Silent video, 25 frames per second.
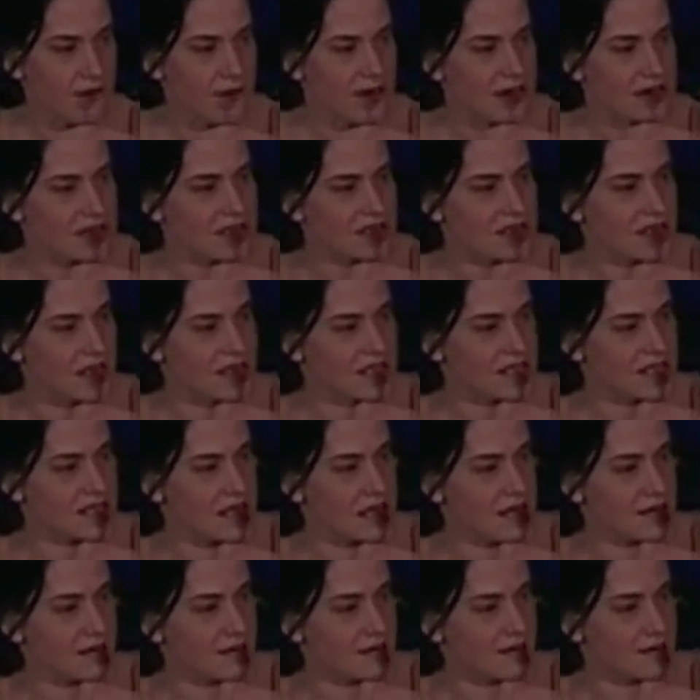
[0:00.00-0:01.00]
months, they
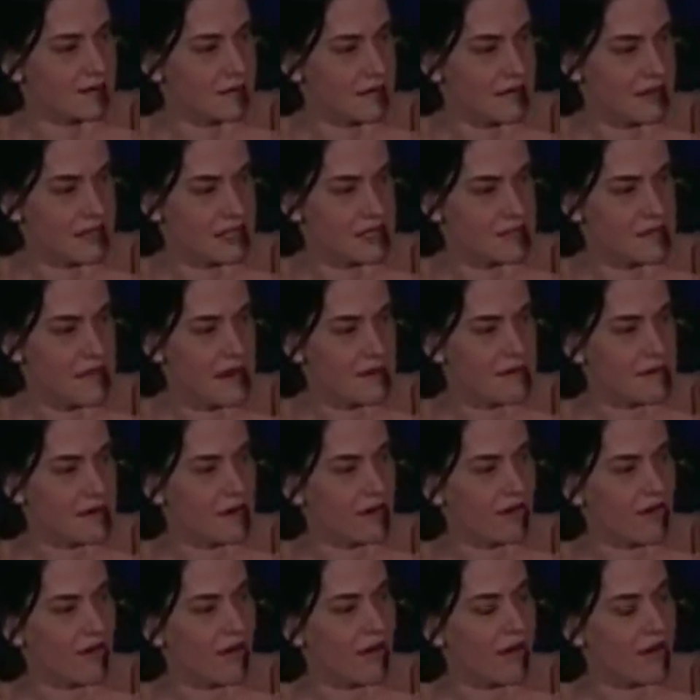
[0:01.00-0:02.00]
said, This baby
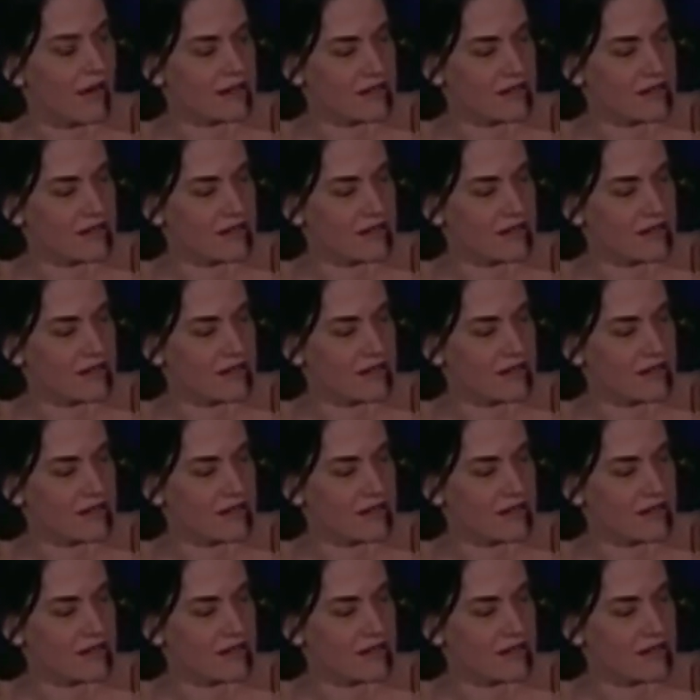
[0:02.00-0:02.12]
girl